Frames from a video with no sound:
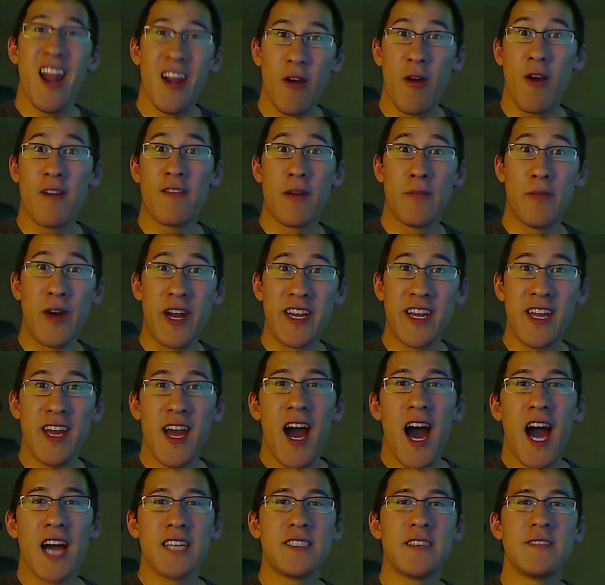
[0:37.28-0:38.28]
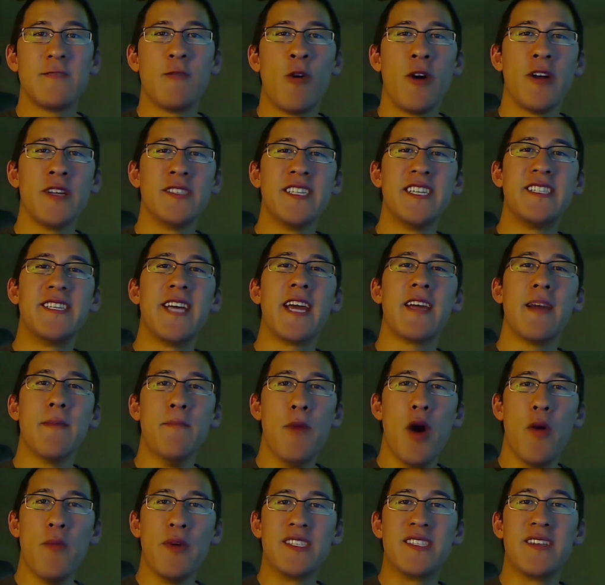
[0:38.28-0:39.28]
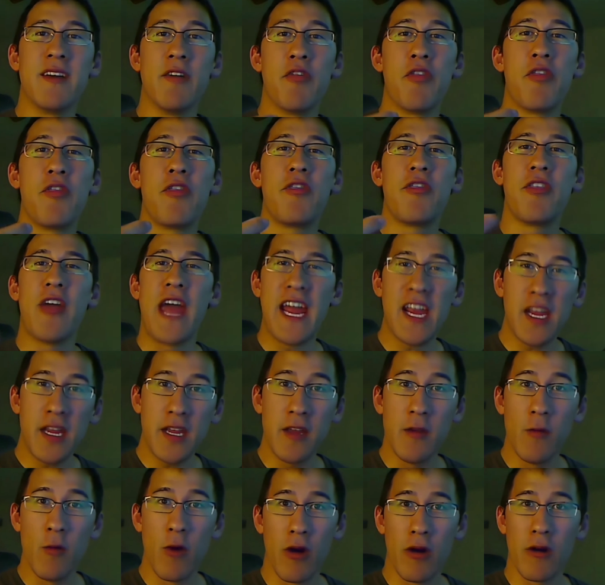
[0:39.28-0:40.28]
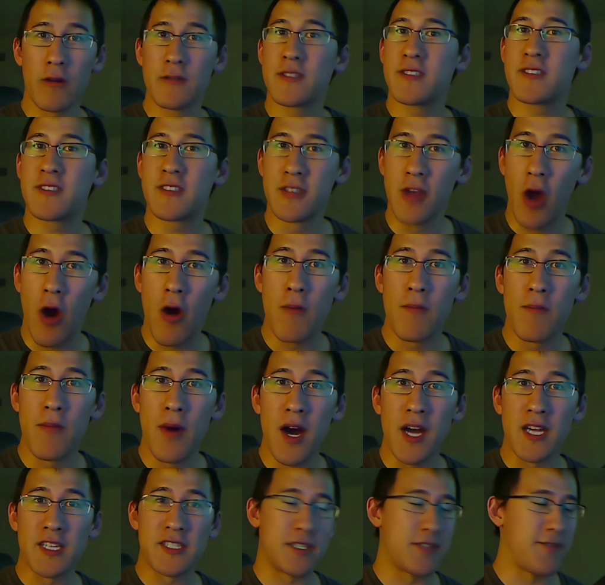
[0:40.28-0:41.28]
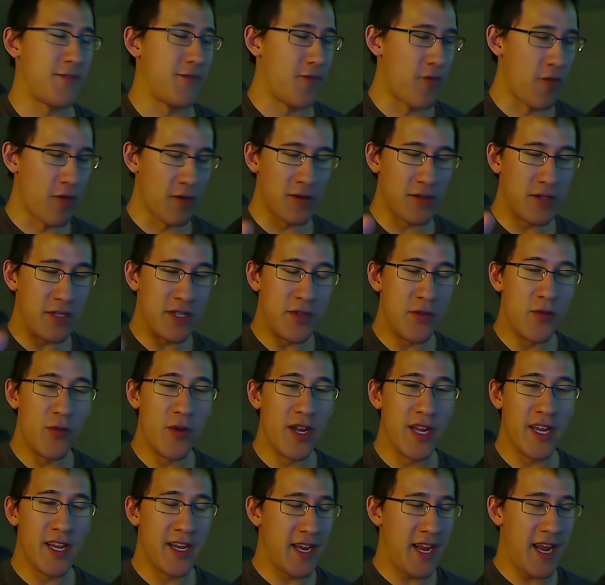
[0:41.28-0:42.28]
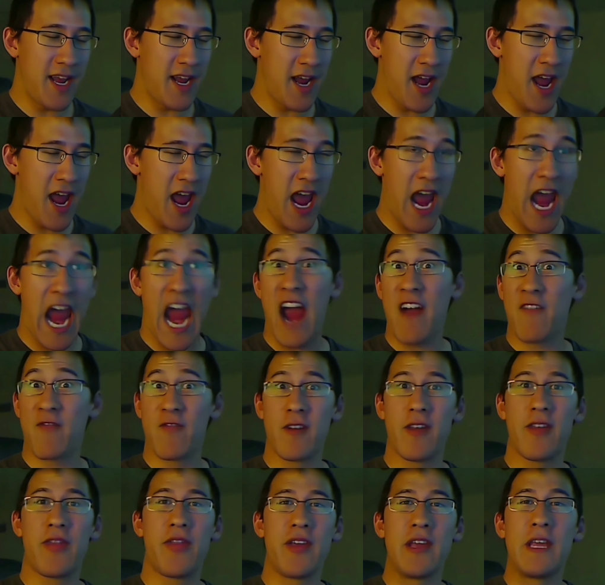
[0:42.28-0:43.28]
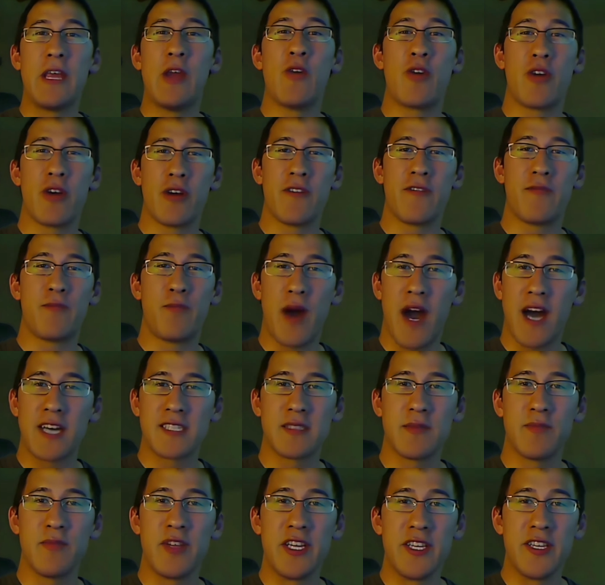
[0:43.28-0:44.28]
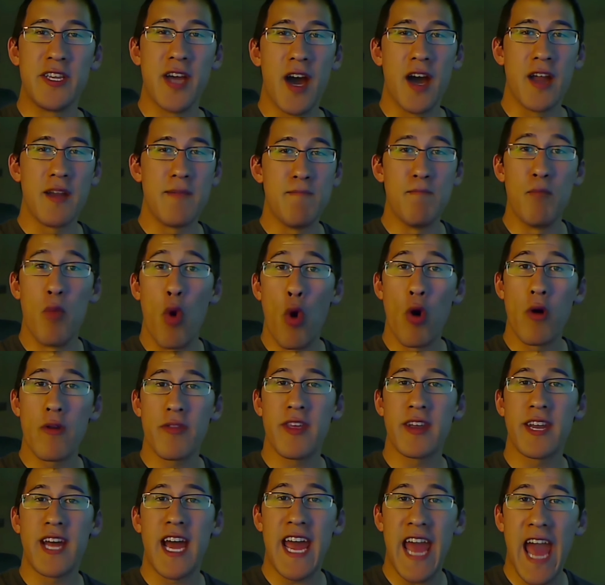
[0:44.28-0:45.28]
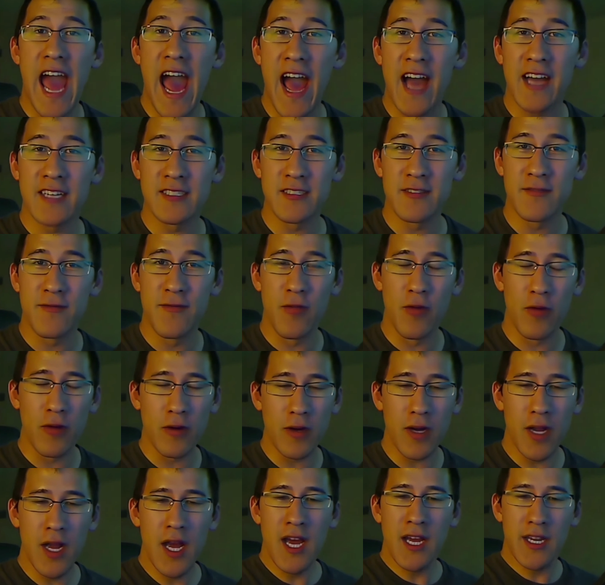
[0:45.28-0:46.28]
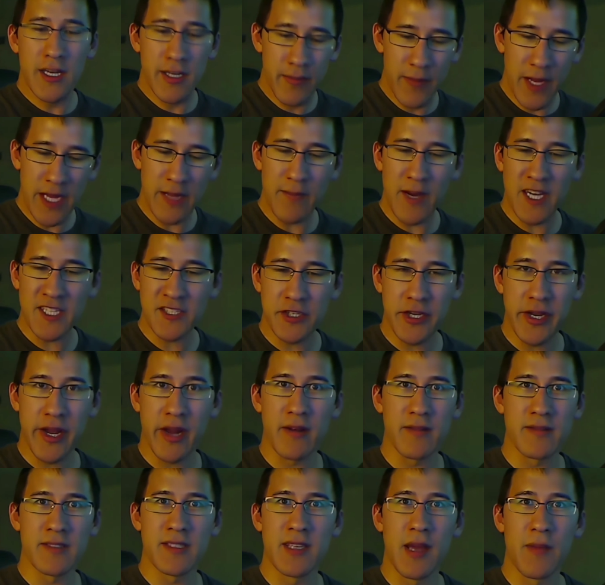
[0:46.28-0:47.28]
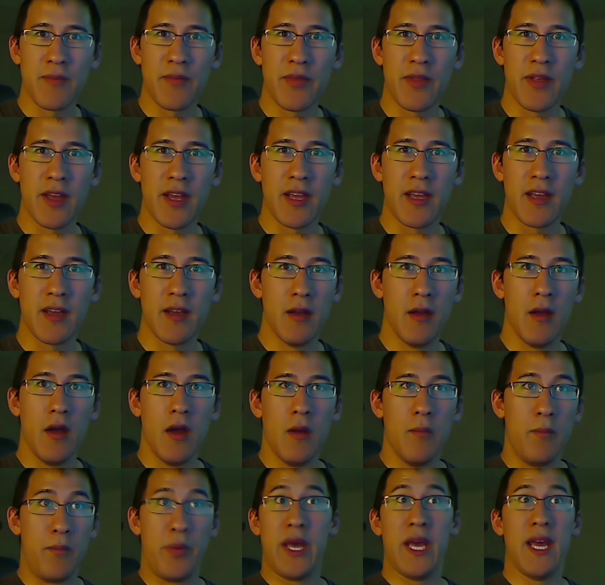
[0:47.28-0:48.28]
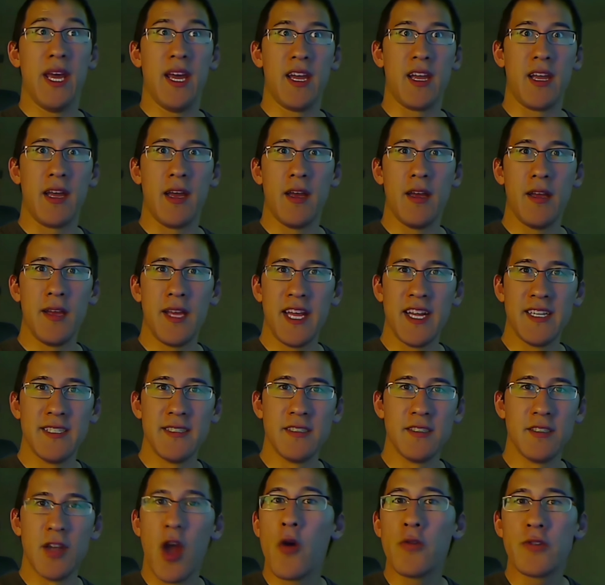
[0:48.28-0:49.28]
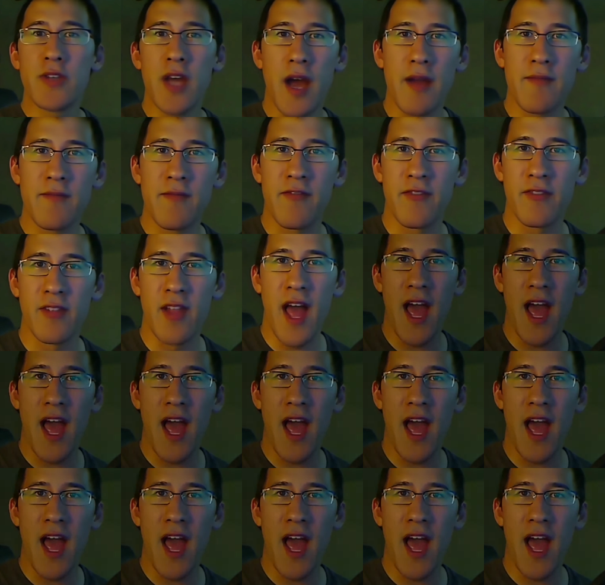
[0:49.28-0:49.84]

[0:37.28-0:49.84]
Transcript: Hello everybody, I just wanted to take a moment to thank you all so much for doing everything you could have possibly done, more than I asked for, to make my channel something big in no time